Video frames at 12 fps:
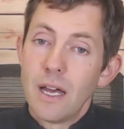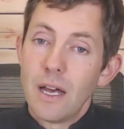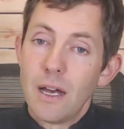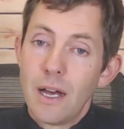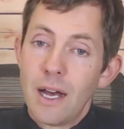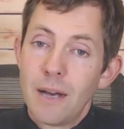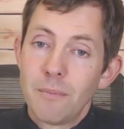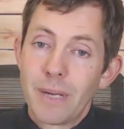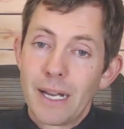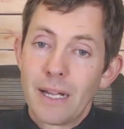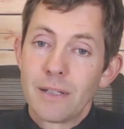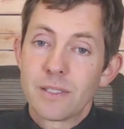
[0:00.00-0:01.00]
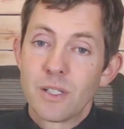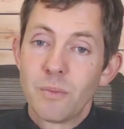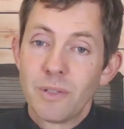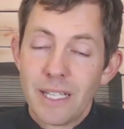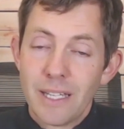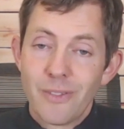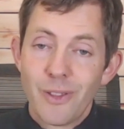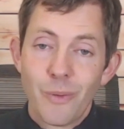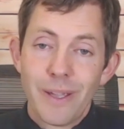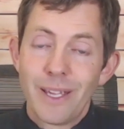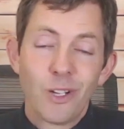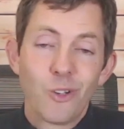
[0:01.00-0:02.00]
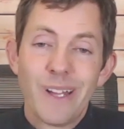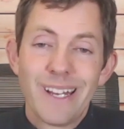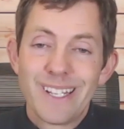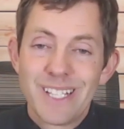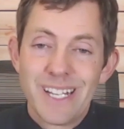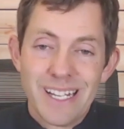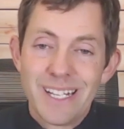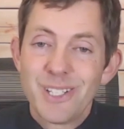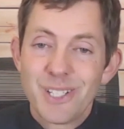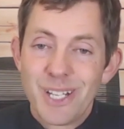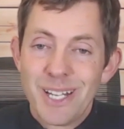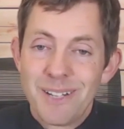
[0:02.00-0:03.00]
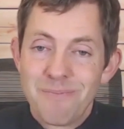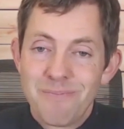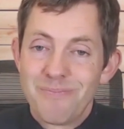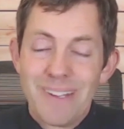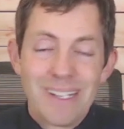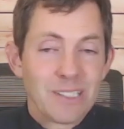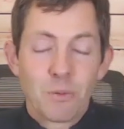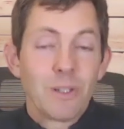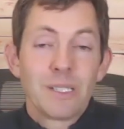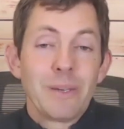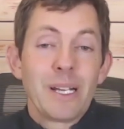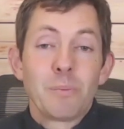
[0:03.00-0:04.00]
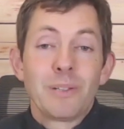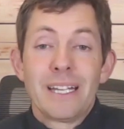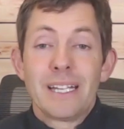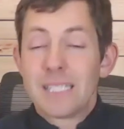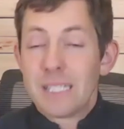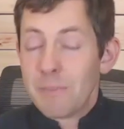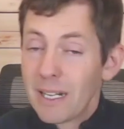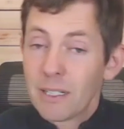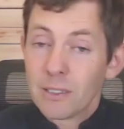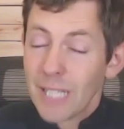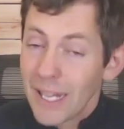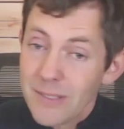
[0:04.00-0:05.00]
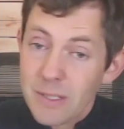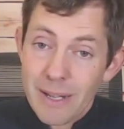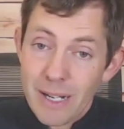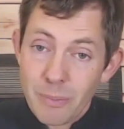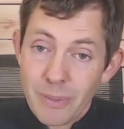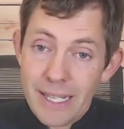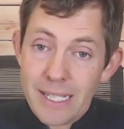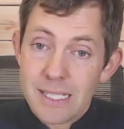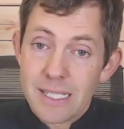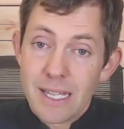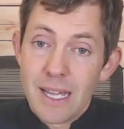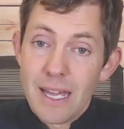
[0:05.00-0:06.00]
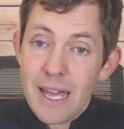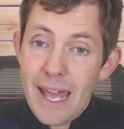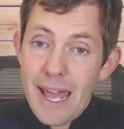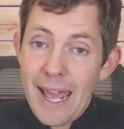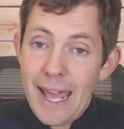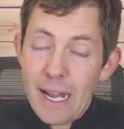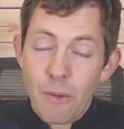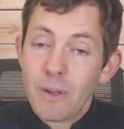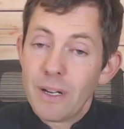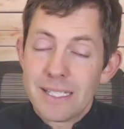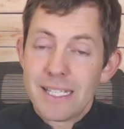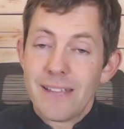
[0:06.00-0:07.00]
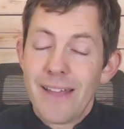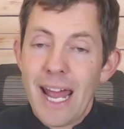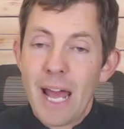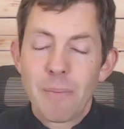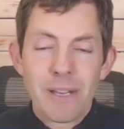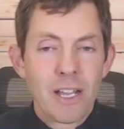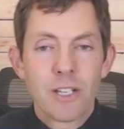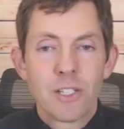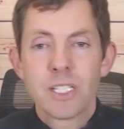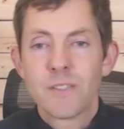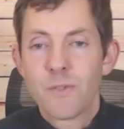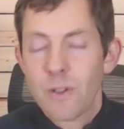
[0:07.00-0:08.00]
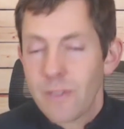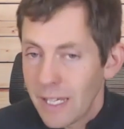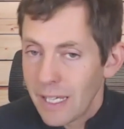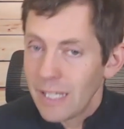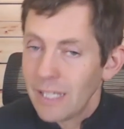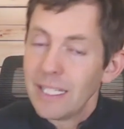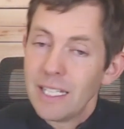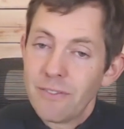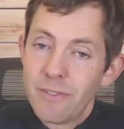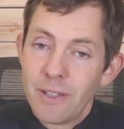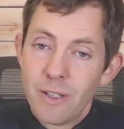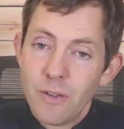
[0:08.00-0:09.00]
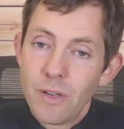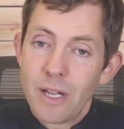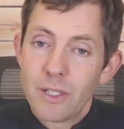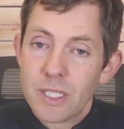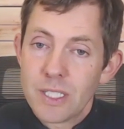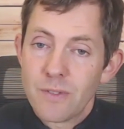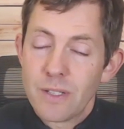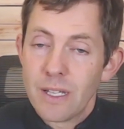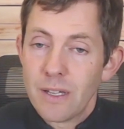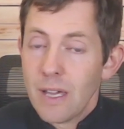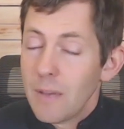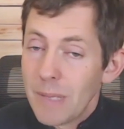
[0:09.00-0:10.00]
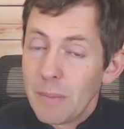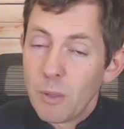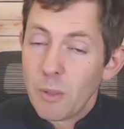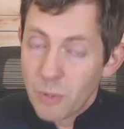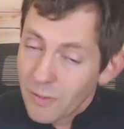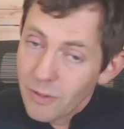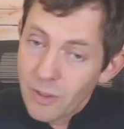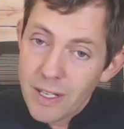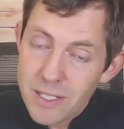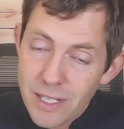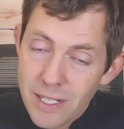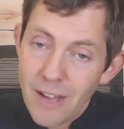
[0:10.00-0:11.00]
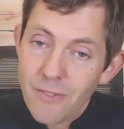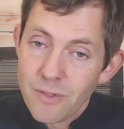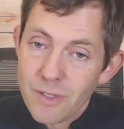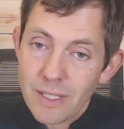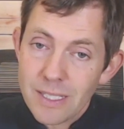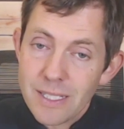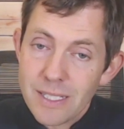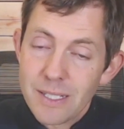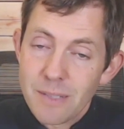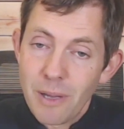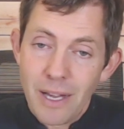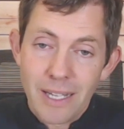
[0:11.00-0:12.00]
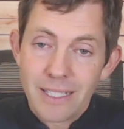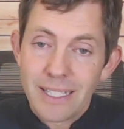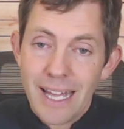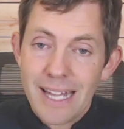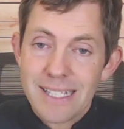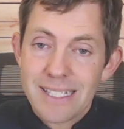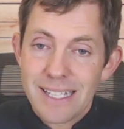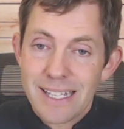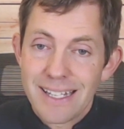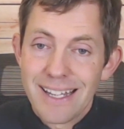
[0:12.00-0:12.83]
But I also believe that we can create a change and make the world a better place and make our lives a better place. And I want to see that happen, not just for the elite few, not just for the people privileged enough to listen to podcasts and